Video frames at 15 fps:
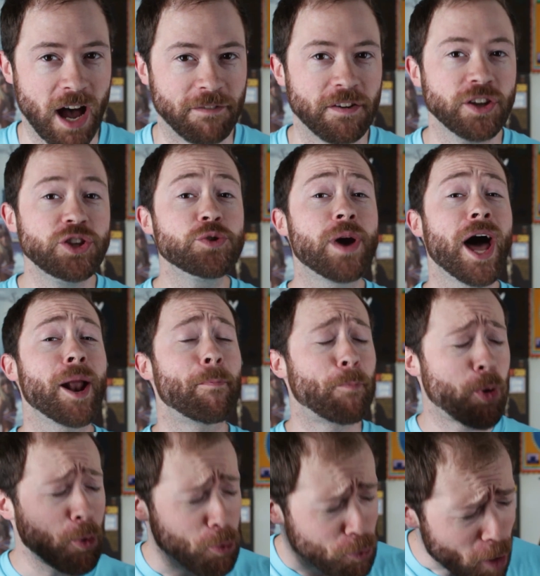off, you gotta
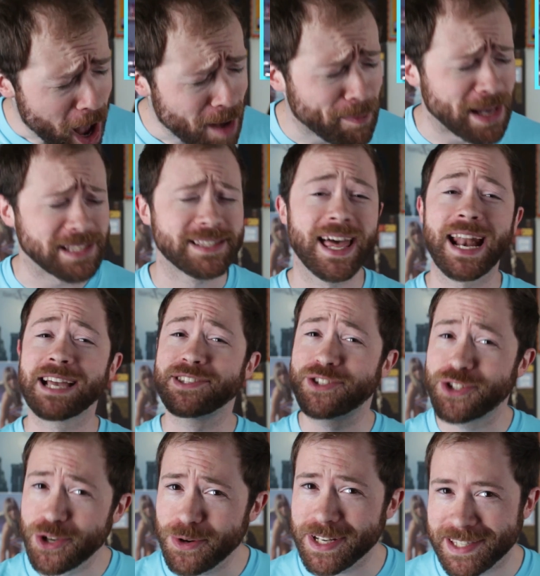promise that as
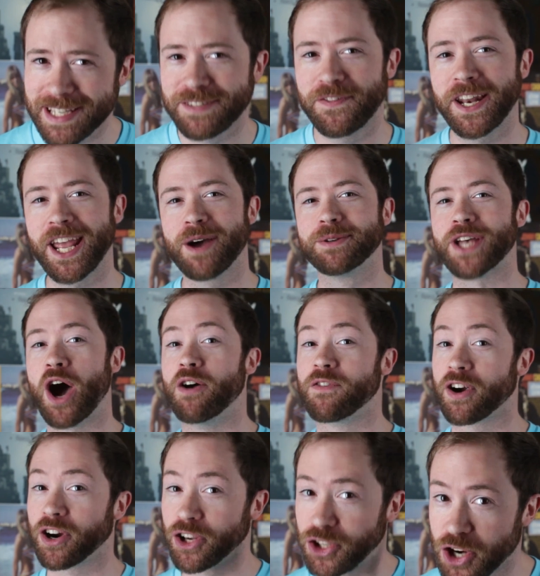soon as this video is
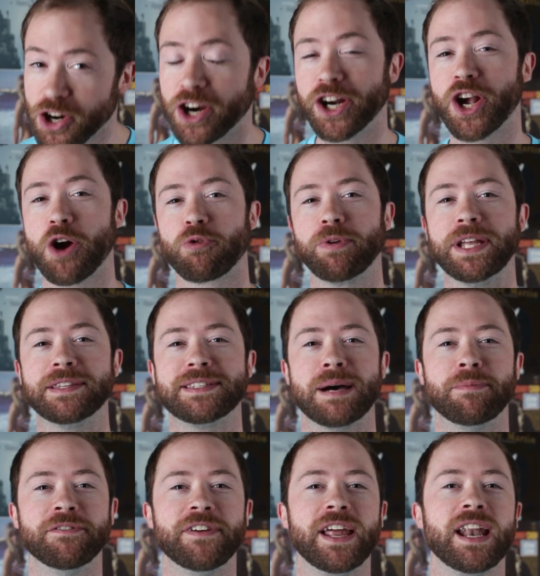over, you're gonna go read
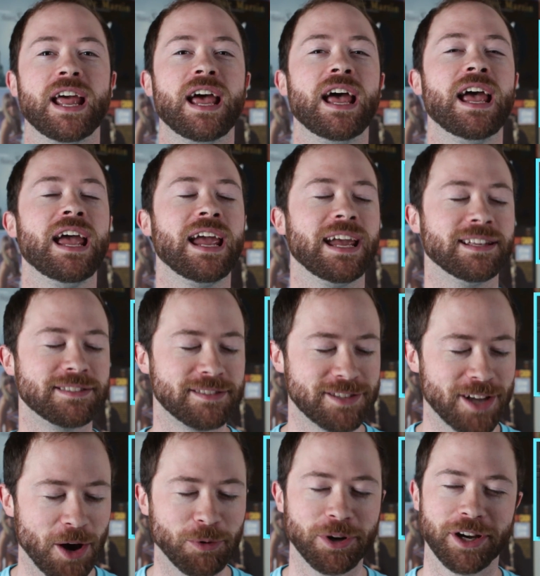some of it. It's
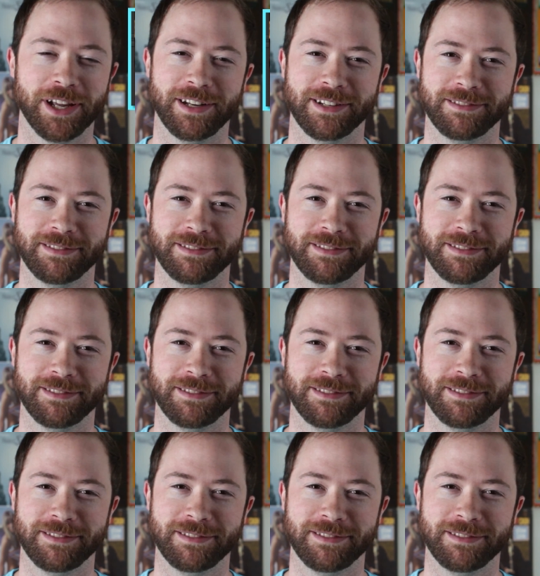so good.